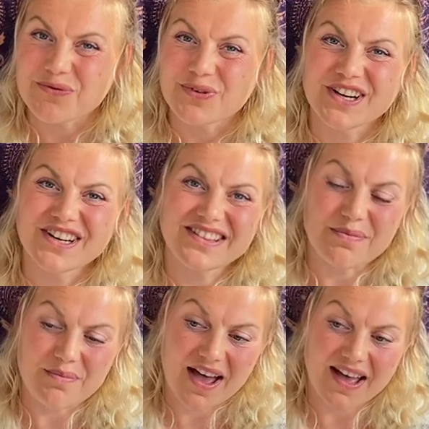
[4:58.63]
Where in the
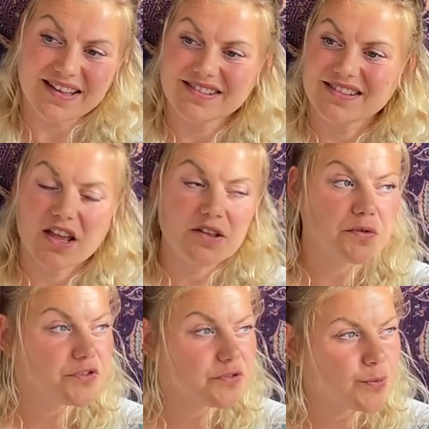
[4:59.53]
past, it
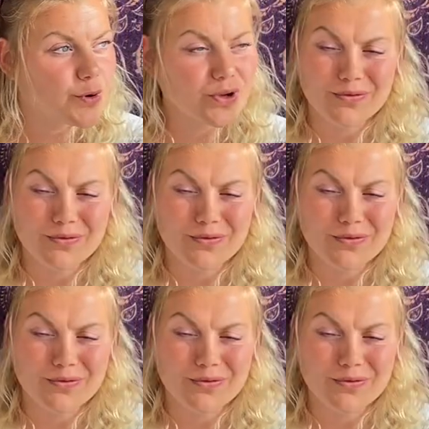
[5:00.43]
was smoke,